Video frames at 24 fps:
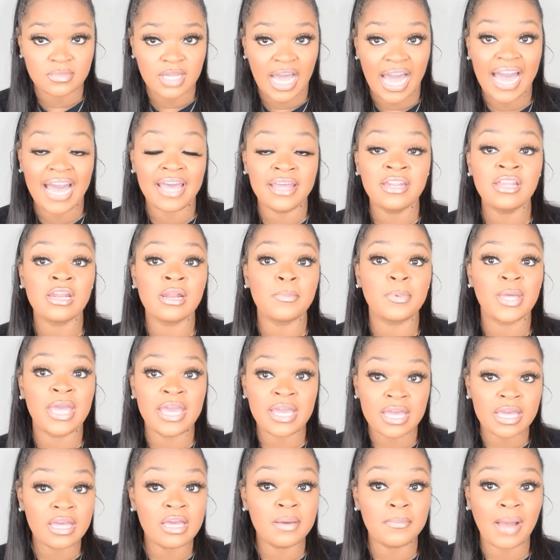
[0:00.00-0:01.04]
I ended up
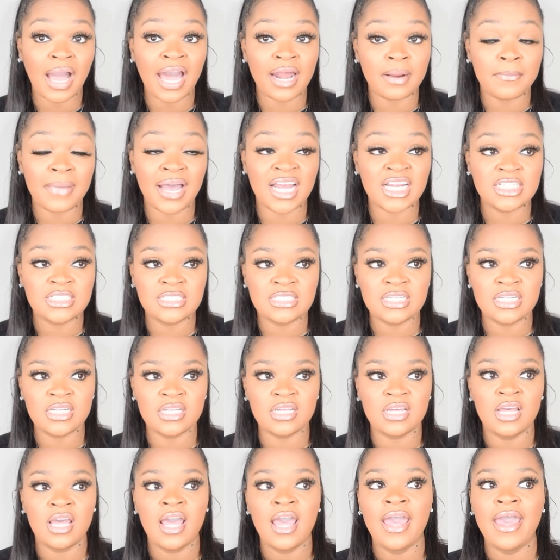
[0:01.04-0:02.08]
kicking him out of my
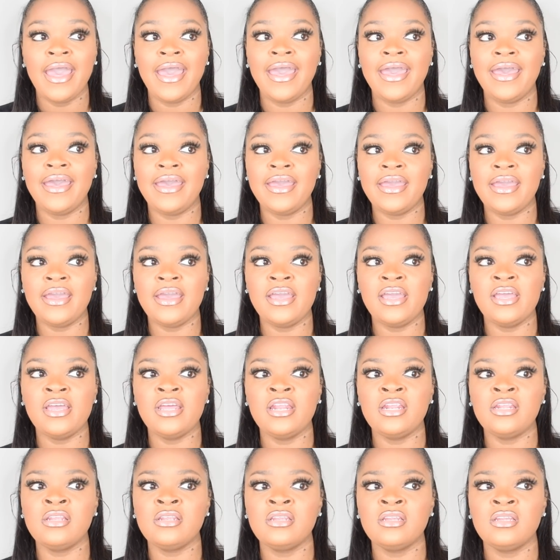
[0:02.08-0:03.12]
shit,
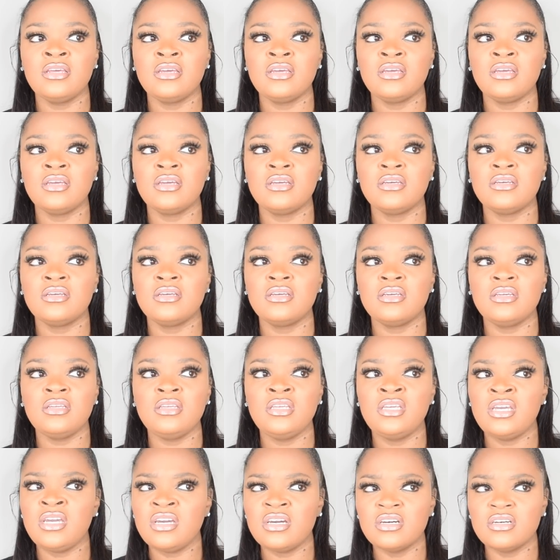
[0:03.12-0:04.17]
and
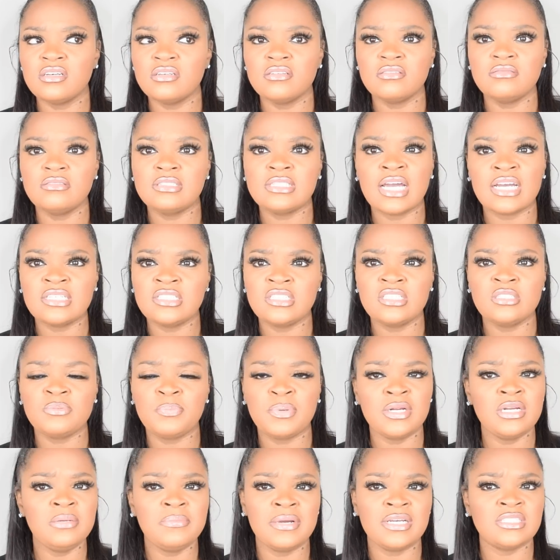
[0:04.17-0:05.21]
yeah, that's just
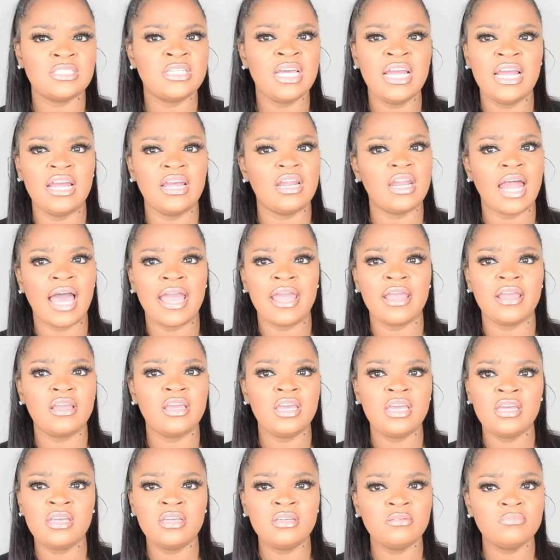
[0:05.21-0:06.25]
pretty much that. Like,
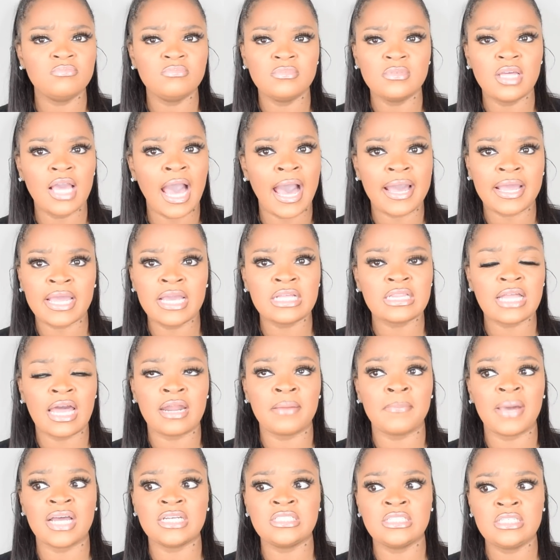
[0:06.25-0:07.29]
he got kicked out
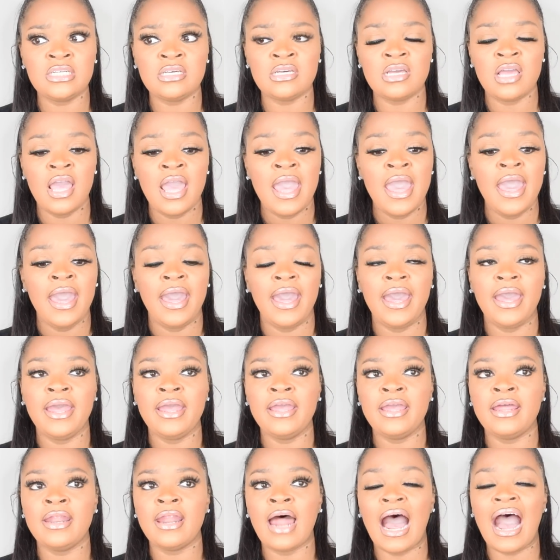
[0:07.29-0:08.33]
of my shit,
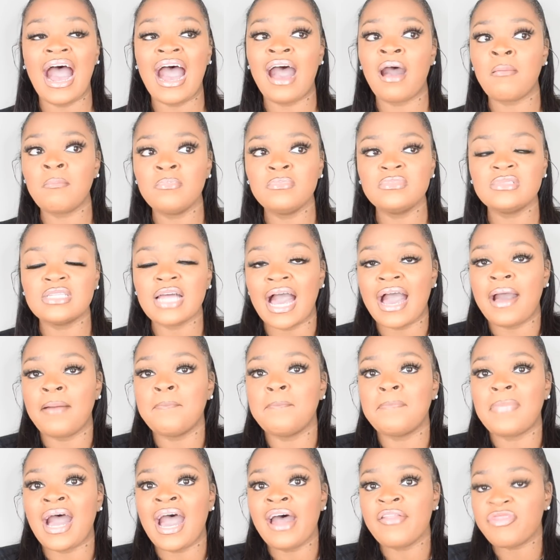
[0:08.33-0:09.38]
and
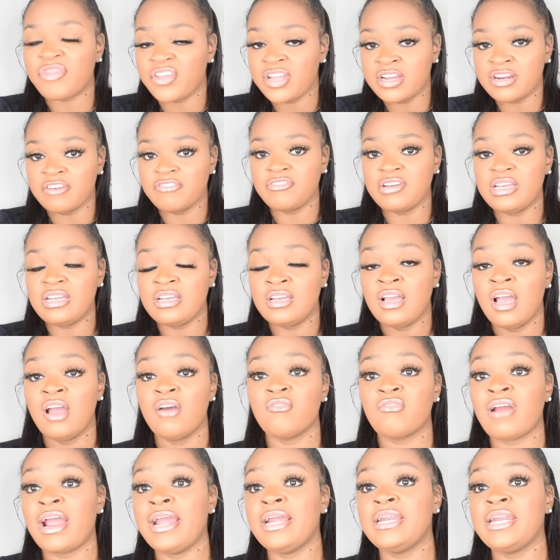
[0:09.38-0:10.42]
my theory
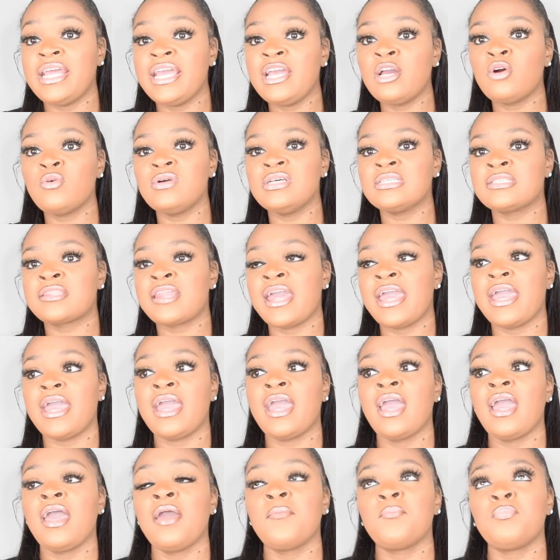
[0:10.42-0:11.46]
right now is
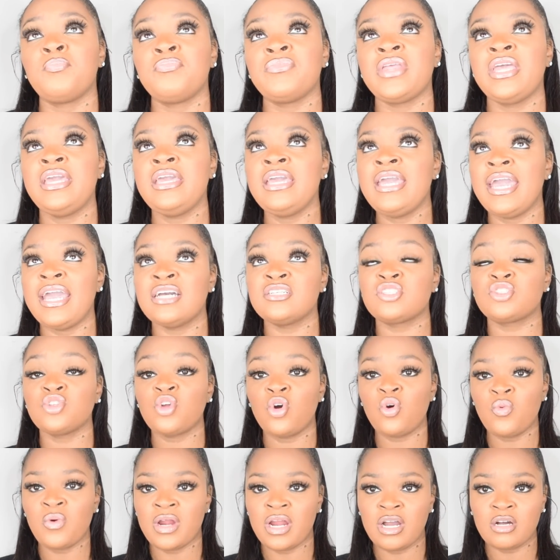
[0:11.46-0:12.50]
that he has
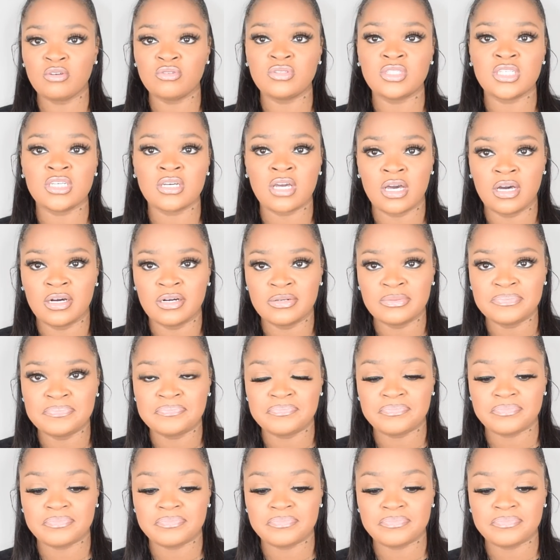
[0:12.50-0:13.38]
nowhere else to go.